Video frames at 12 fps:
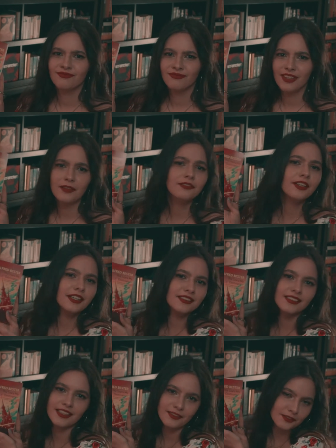I'm very
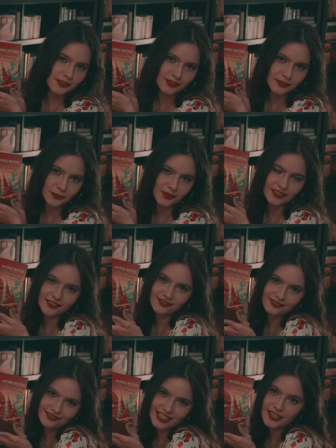excited for this
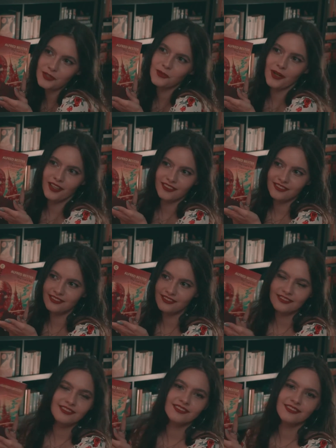one as well.
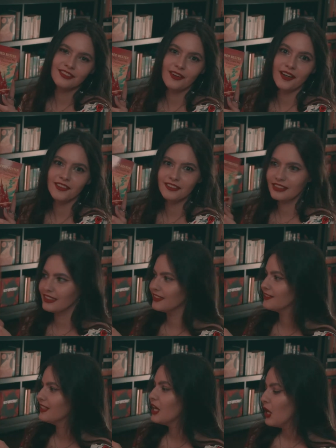Wow,
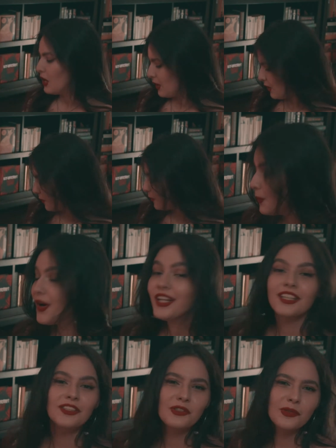what
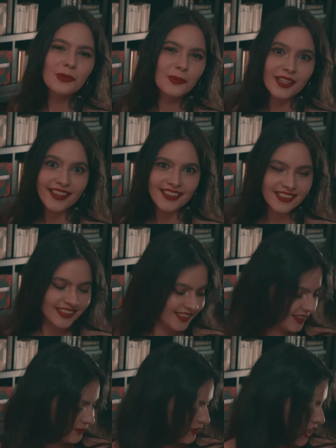a
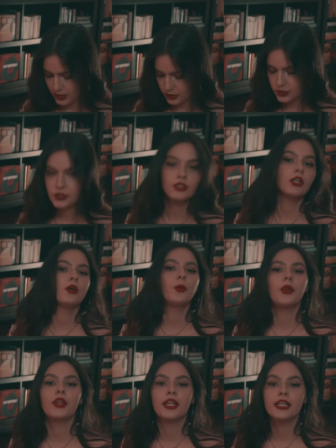twist. So
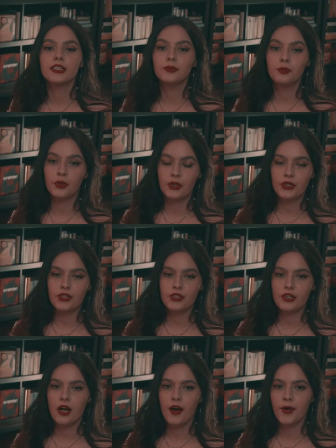the next books
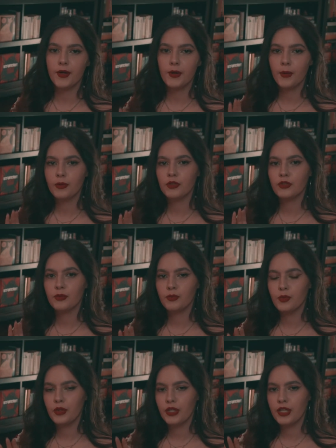are going to
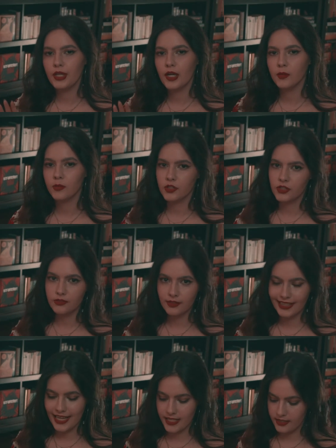be a bunch of
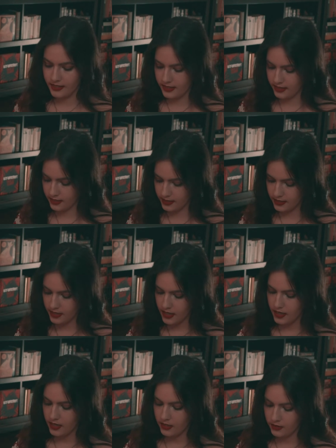classics.
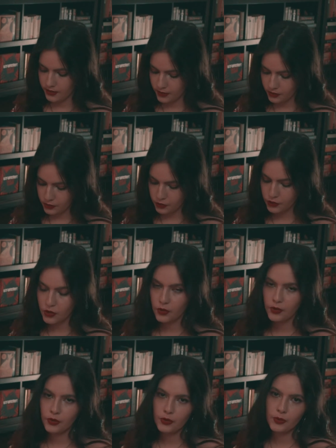I'm going to show
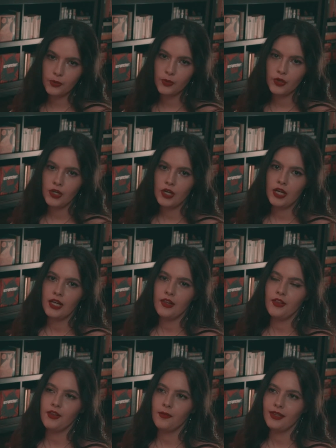you
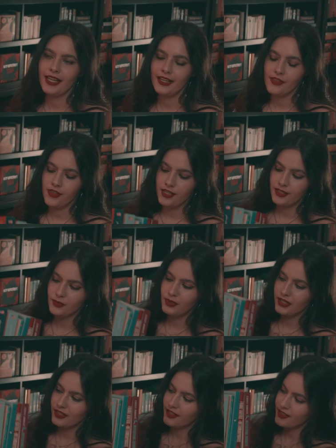them like this
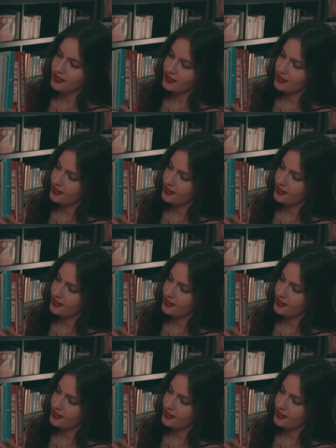because